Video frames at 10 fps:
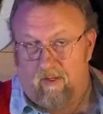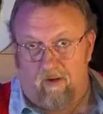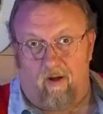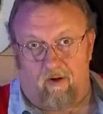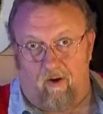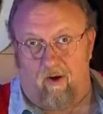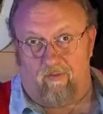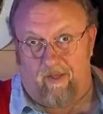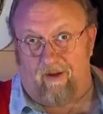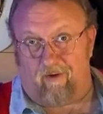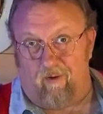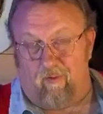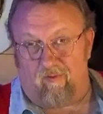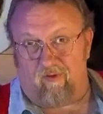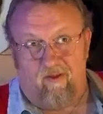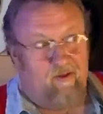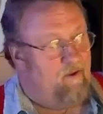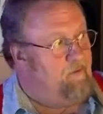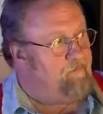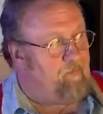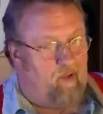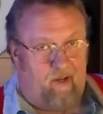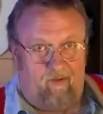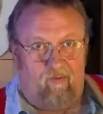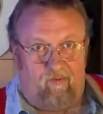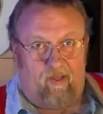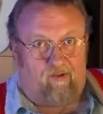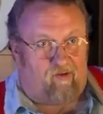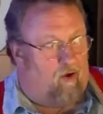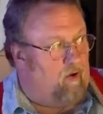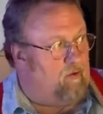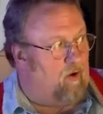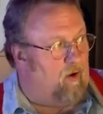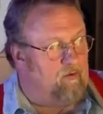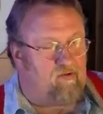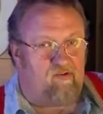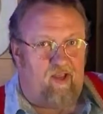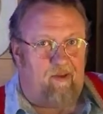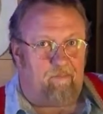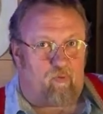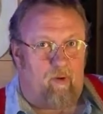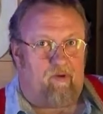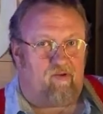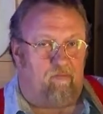on and on that goes. That's all the same premise.